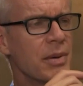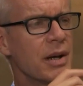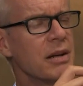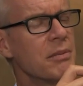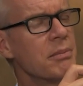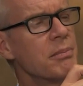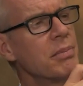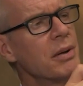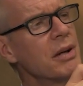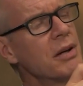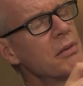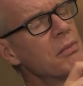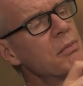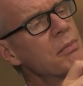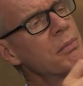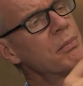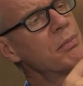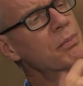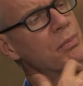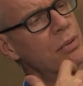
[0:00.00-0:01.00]

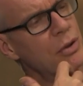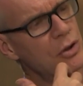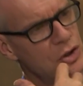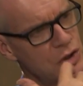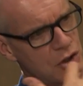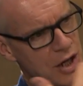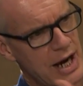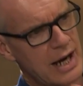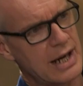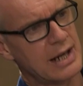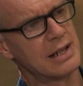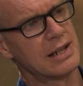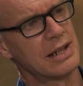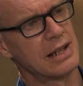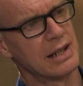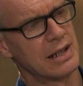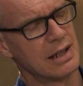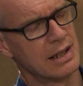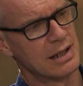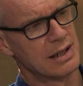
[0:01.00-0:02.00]
But
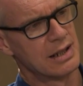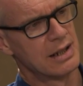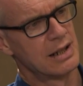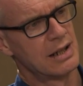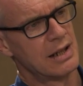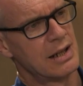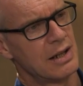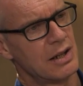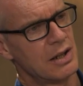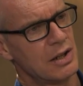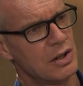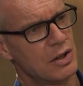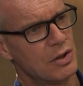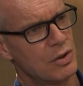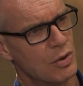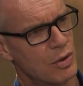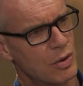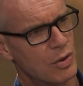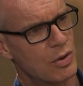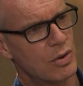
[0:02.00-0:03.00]
projecting
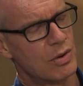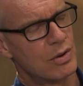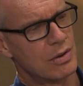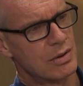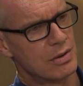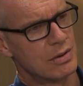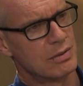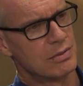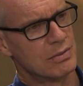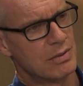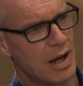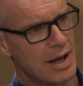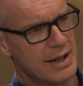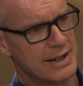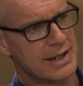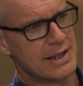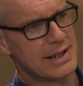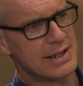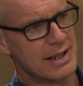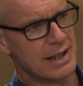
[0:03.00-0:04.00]
your
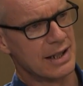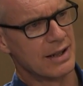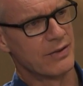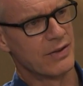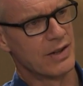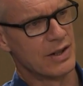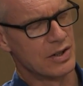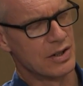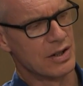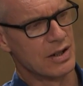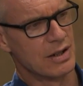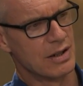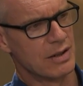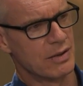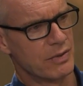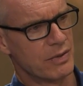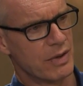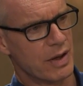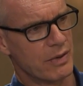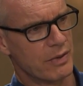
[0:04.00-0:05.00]
artistic vision
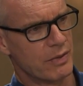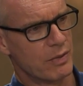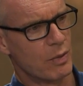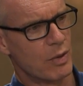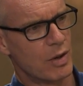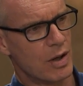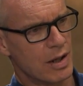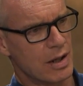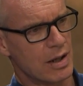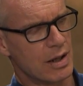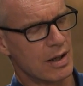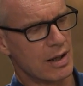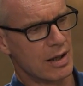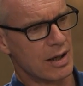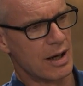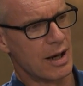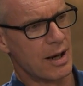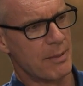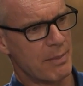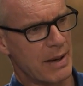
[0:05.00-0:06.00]
of what
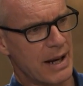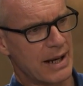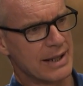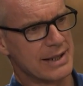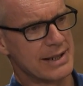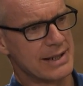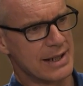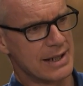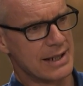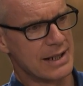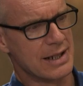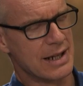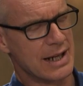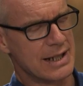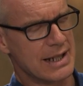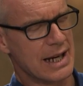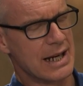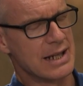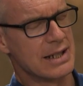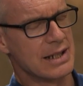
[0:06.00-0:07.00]
a Palestinian
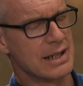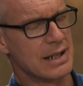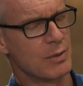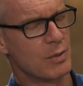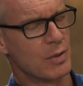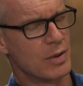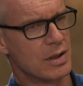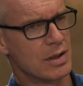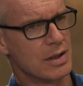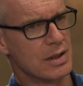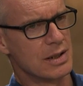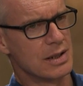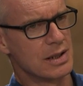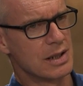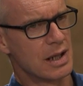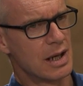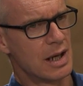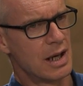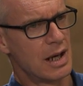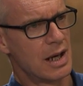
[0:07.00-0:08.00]
identity
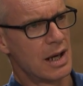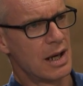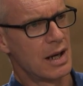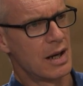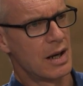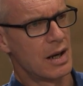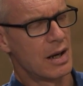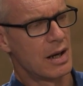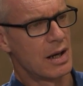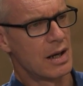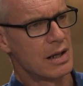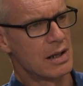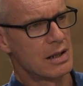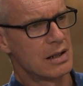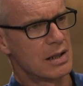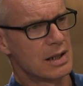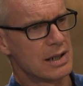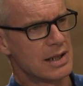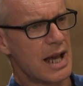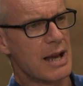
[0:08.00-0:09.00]
was,
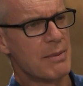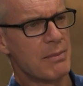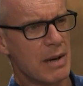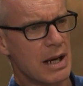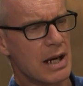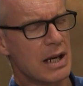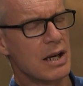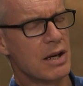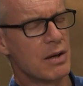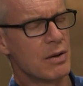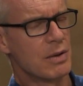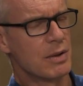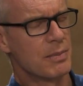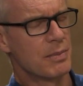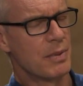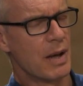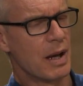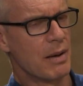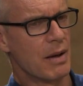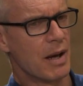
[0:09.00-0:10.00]
does that make you
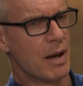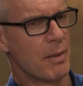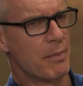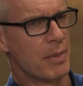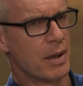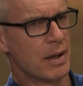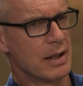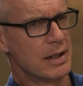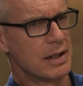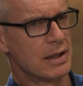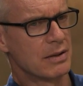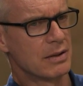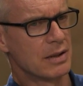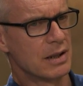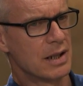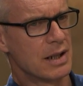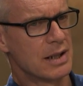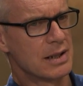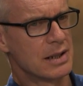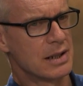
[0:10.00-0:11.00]
a
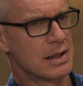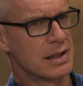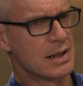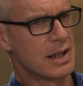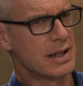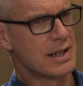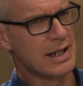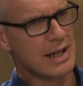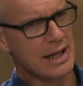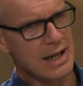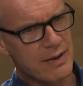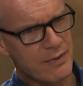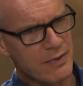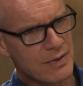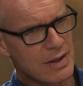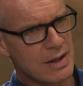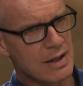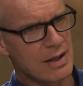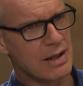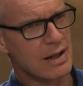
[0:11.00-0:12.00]
political artist? Does it
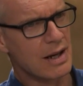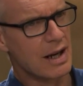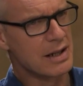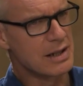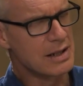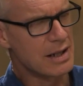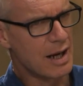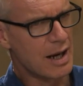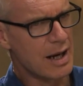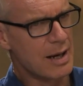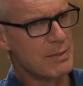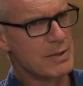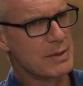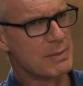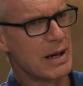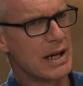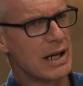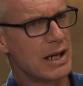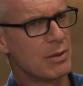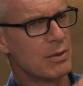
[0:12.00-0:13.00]
even at times
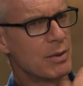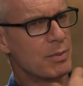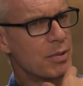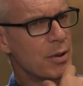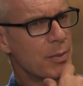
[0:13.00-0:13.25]
make you a